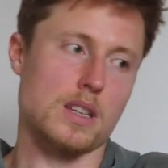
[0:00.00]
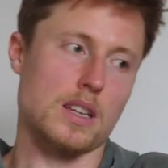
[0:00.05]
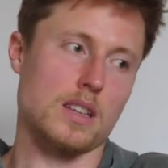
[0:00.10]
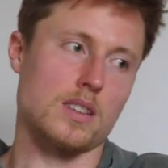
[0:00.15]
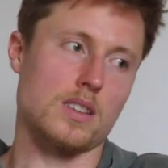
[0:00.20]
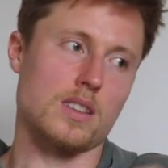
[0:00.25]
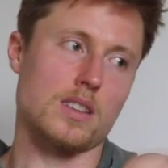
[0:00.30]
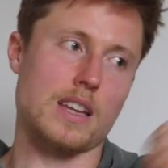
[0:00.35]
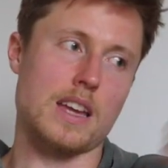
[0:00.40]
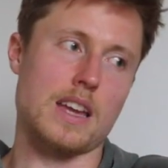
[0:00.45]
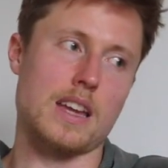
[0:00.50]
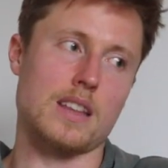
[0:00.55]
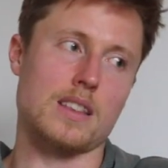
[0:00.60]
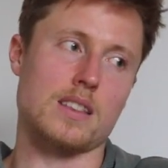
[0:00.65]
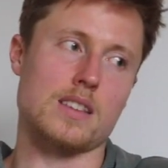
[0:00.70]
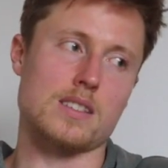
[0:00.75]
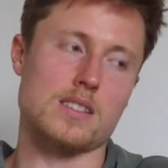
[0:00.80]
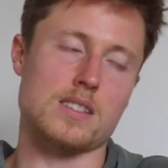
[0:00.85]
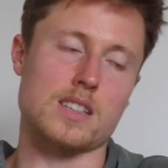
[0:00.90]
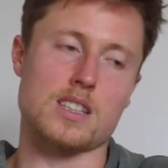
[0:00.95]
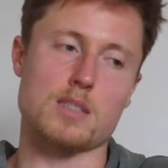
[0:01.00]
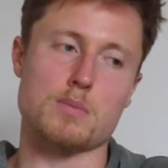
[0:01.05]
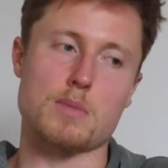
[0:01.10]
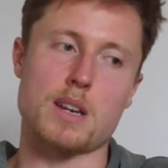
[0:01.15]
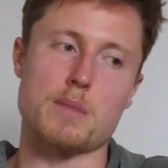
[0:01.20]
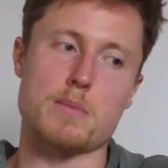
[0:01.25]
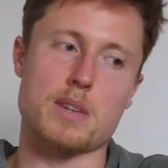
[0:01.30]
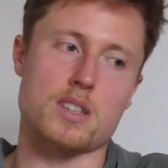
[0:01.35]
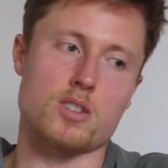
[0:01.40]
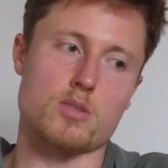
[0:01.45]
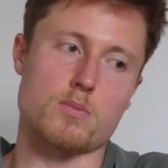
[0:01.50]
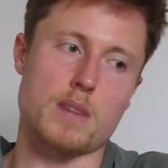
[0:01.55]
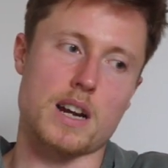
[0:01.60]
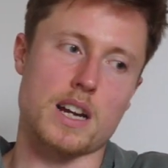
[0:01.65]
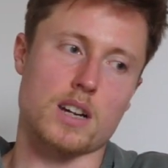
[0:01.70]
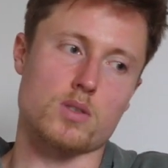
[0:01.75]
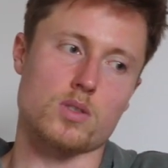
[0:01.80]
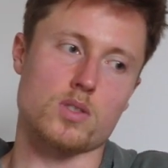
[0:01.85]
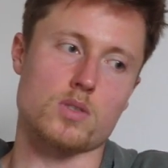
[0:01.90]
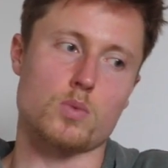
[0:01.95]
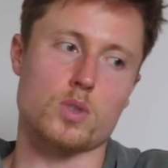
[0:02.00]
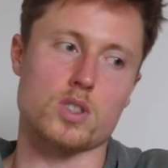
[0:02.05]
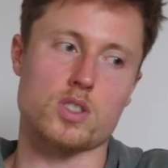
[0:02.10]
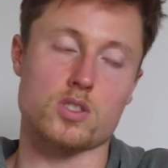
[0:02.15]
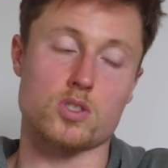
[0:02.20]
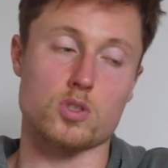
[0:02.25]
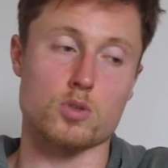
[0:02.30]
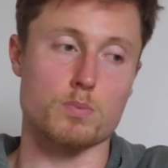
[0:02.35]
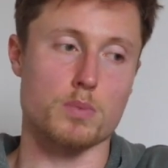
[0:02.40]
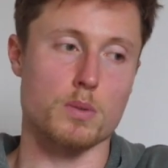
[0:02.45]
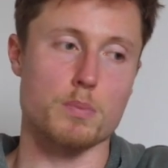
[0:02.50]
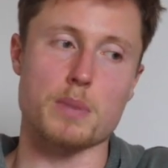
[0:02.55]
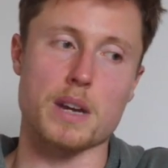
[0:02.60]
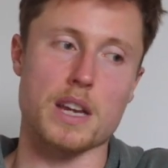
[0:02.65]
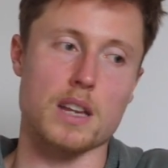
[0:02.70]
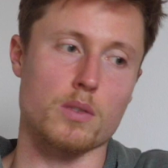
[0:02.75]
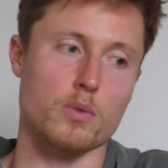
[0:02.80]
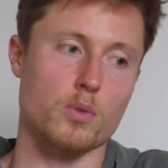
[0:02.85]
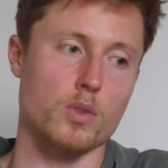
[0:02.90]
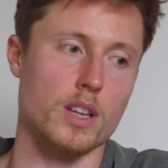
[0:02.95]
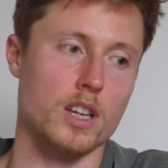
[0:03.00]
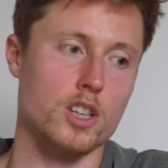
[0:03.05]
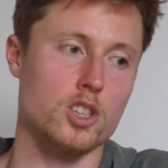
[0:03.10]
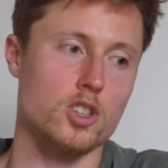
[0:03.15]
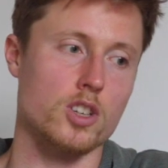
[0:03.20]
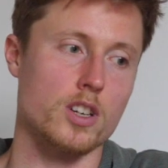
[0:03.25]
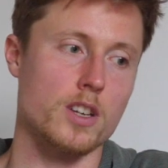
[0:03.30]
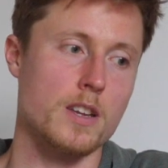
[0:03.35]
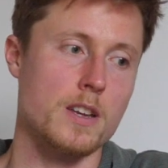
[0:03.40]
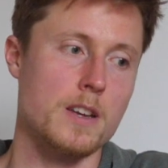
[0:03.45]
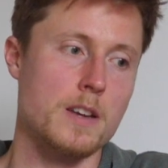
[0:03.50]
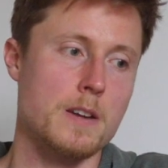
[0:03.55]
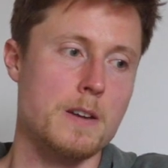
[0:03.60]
and then the 6mm micros was super painful actually.